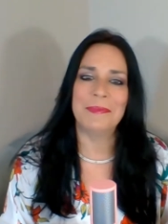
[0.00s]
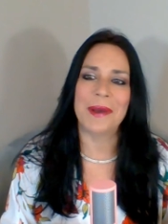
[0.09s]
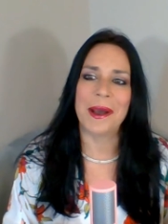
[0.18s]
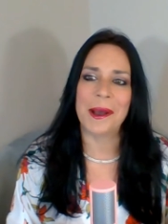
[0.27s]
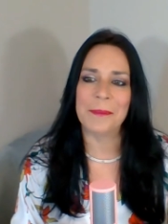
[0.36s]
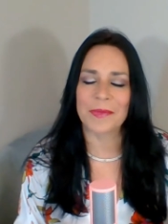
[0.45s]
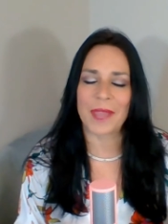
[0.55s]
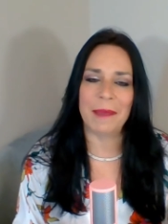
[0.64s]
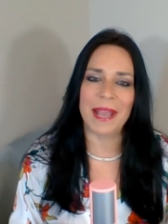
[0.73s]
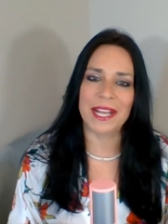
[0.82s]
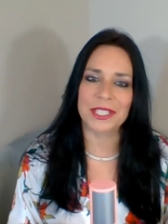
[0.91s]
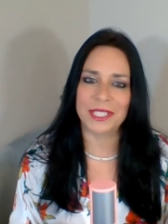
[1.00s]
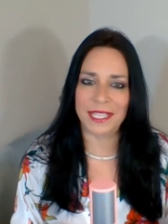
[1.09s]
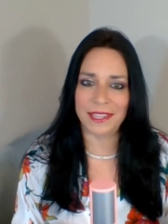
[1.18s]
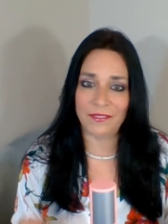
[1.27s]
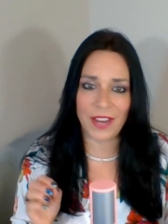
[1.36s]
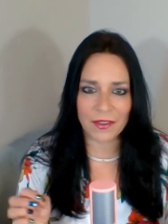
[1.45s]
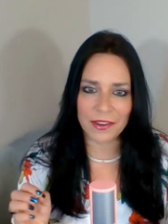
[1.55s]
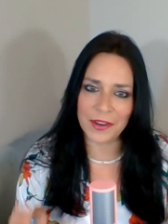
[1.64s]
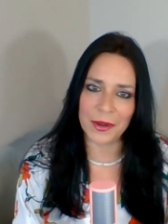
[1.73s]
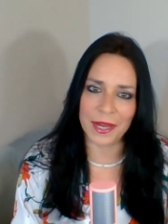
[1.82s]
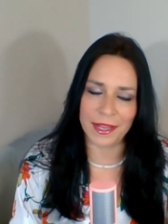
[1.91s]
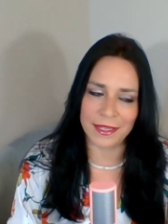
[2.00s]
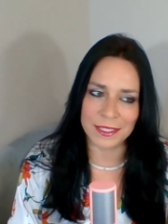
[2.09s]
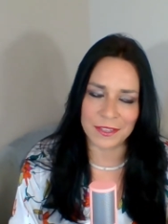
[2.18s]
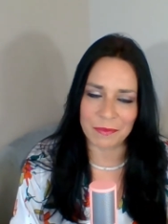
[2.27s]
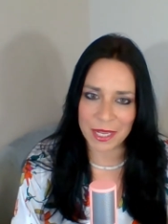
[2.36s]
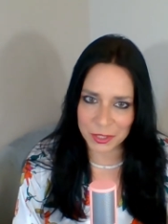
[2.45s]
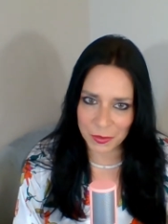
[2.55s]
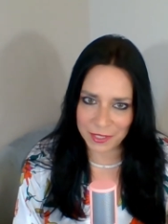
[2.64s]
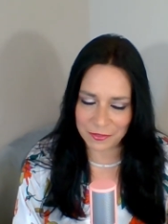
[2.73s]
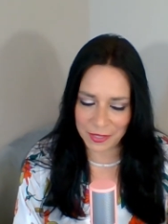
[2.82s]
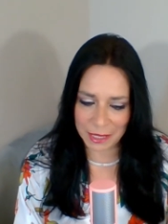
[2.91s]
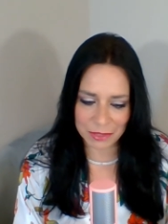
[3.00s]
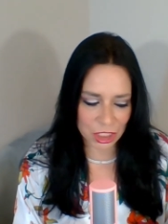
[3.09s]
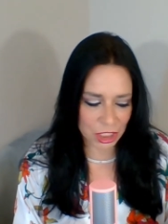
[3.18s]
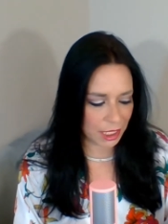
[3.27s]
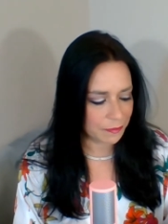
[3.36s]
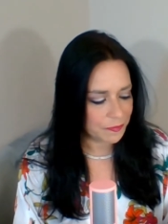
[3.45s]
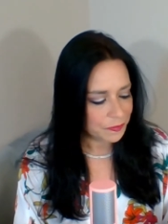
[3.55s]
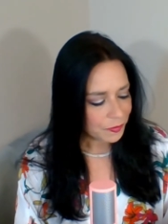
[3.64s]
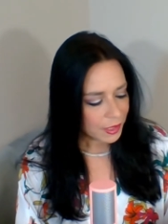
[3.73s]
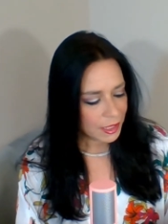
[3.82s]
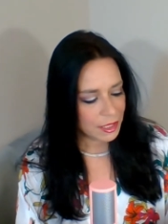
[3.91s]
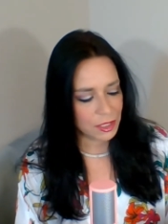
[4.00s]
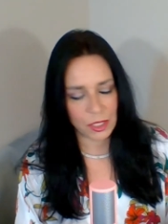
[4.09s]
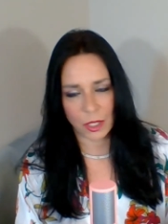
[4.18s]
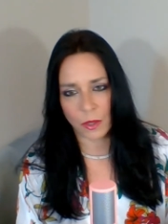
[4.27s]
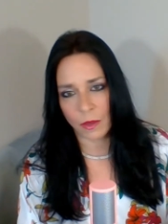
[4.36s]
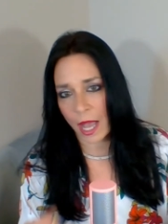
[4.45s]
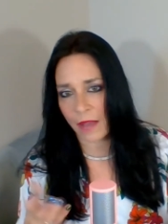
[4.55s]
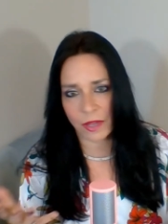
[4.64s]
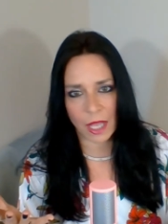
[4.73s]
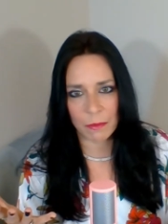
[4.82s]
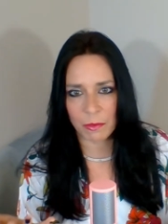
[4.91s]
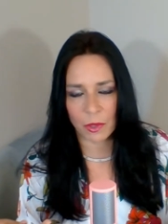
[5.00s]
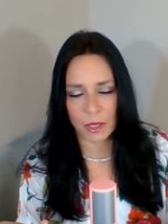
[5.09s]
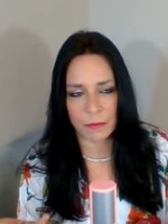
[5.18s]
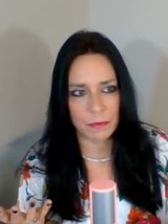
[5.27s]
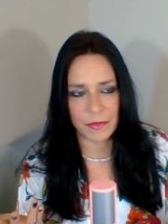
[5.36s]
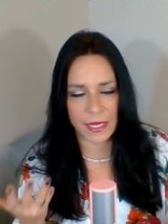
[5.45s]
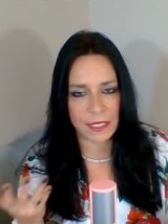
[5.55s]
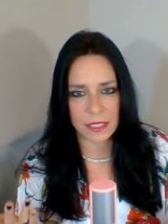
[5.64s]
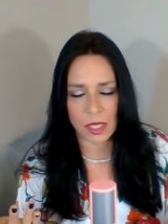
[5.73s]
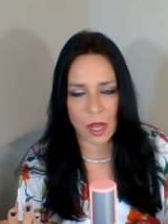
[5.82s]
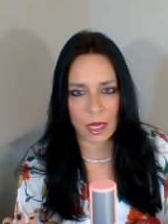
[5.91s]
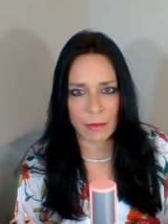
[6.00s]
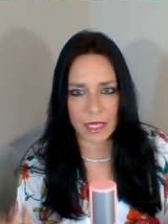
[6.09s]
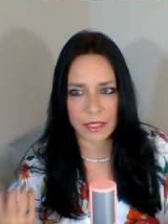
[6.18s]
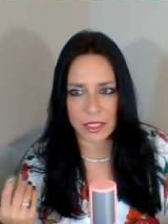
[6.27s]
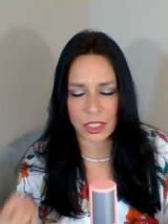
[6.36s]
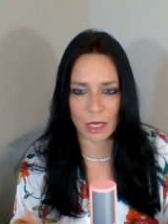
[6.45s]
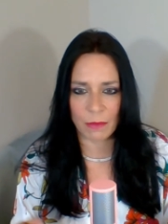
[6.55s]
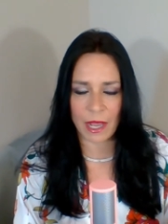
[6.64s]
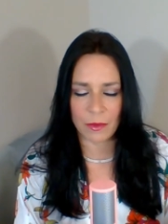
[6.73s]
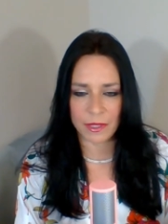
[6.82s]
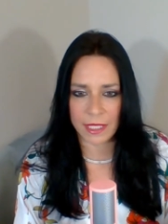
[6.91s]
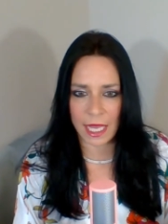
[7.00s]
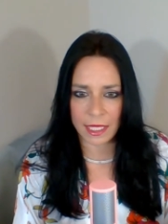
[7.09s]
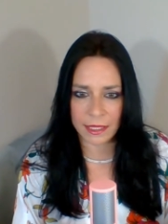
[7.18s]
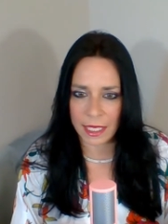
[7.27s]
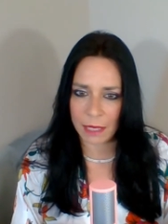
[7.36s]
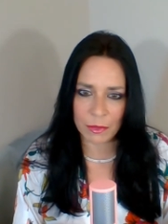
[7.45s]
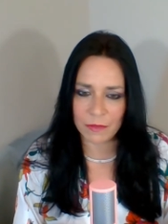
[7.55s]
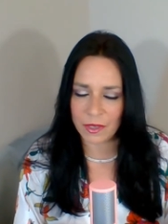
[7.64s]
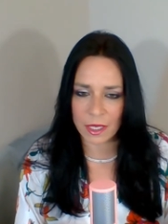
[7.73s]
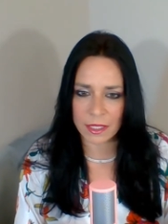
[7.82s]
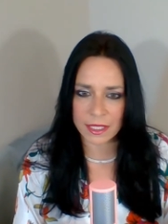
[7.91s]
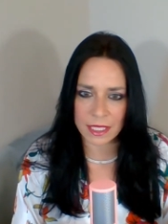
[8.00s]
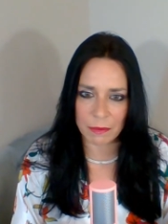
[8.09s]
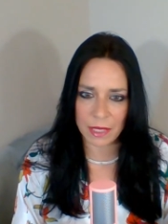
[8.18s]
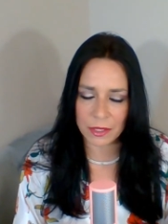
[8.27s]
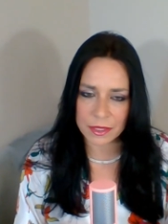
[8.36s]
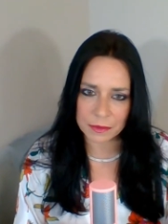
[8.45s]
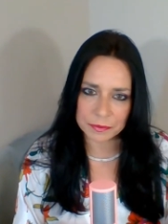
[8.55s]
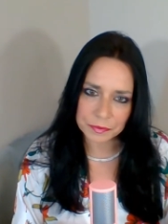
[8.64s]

I'm actually at the very, very end of my twin flame shit. So I have a couple more things to talk about, to share about with that, and then I'm moving on to something else.